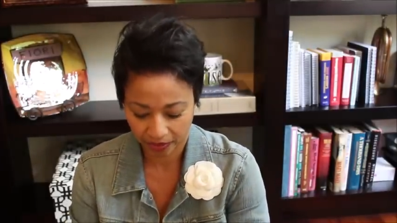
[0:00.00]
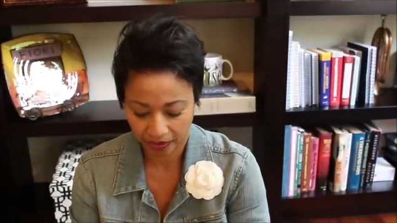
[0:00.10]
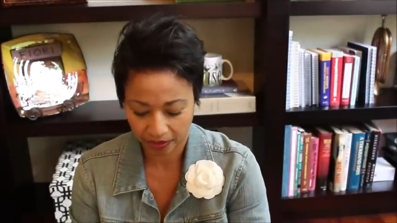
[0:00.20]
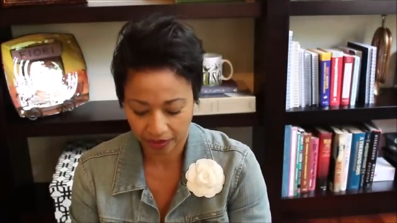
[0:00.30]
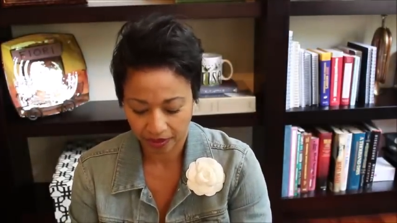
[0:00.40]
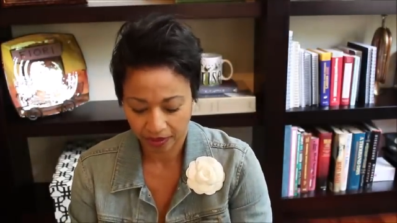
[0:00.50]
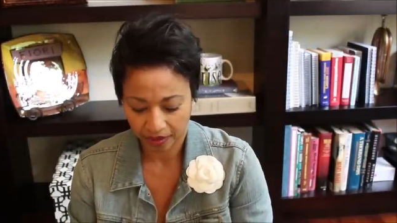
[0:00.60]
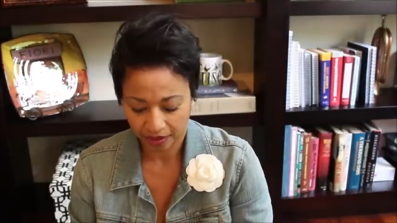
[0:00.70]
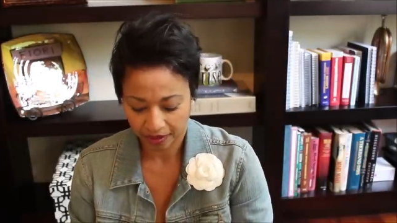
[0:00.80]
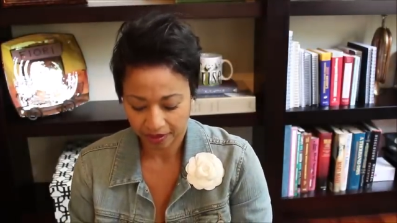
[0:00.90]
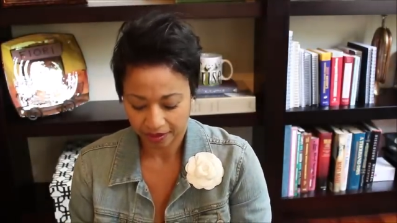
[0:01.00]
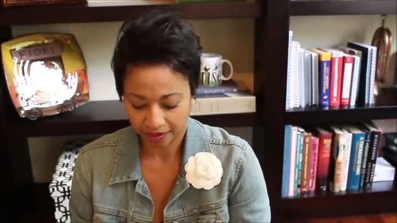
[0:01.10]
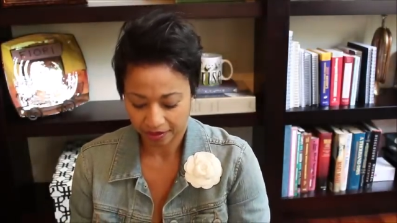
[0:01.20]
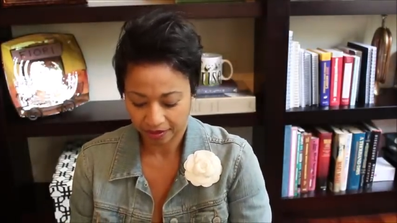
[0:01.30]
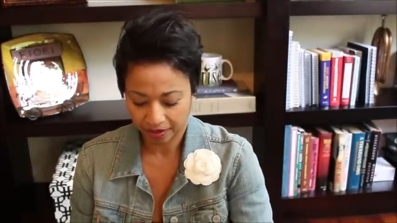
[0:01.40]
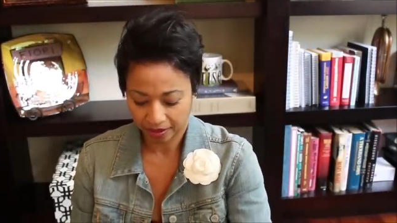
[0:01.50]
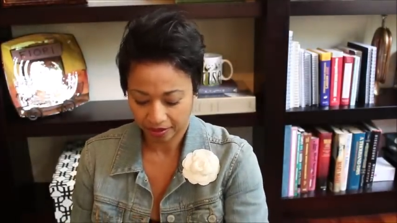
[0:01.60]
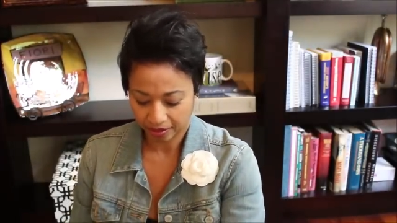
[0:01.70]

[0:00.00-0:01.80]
(silence)